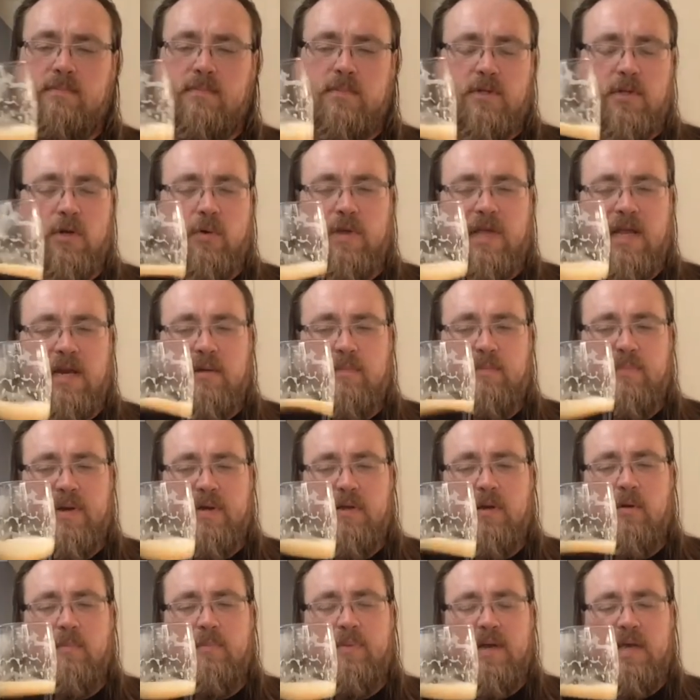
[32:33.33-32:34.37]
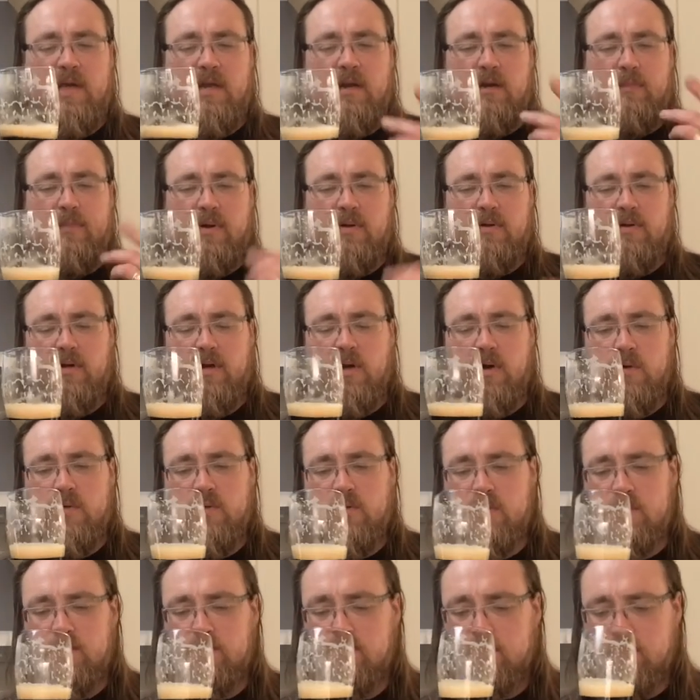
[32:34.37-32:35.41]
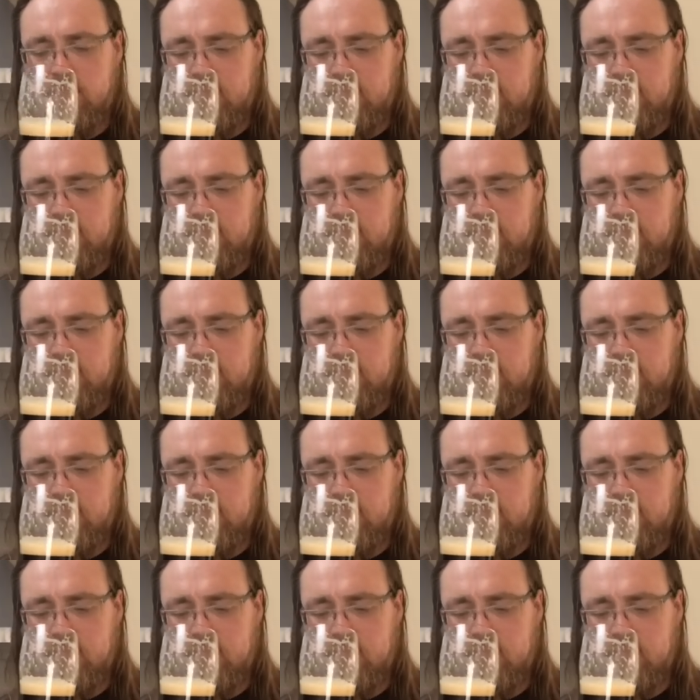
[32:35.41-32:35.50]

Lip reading: You don't get it. You don't pick it up on the nose.